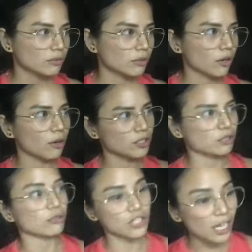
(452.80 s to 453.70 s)
or also
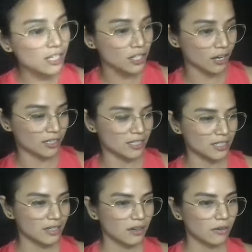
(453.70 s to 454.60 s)
to change us.
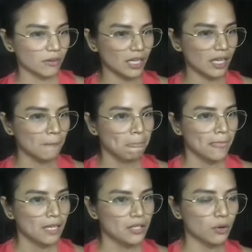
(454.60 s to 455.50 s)
Okay.
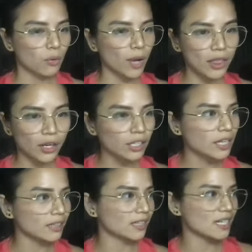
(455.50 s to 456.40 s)
So whether or
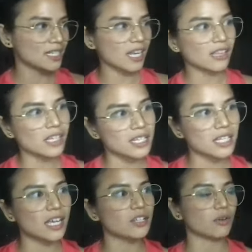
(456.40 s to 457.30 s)
not they say these
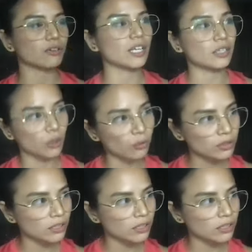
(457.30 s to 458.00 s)
things or they don't,